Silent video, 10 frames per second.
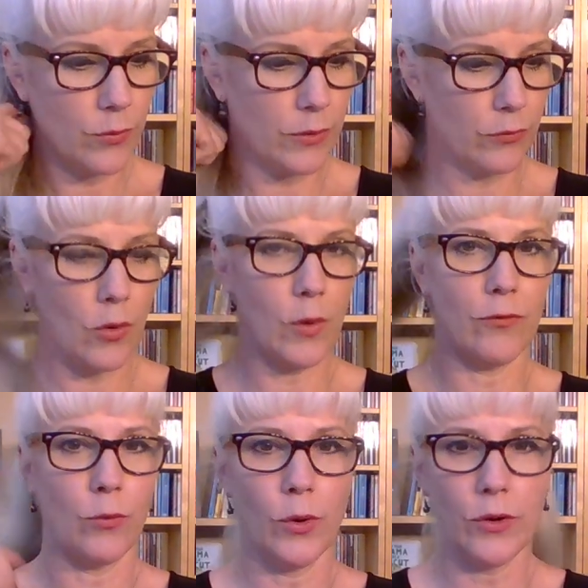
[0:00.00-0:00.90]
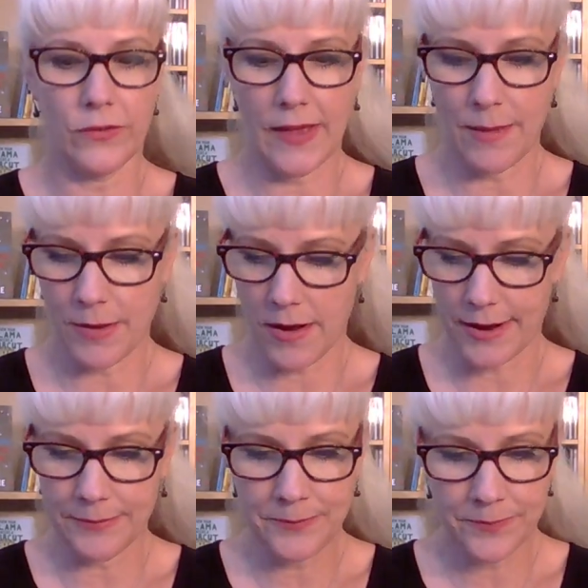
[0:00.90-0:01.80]
what row of words I'm
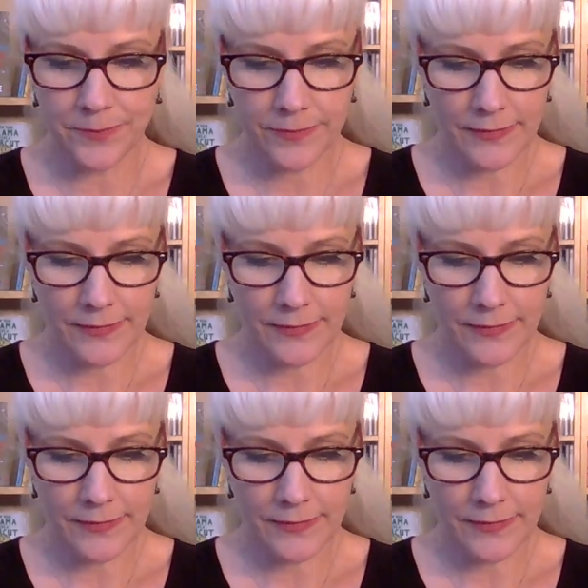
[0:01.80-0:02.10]
on.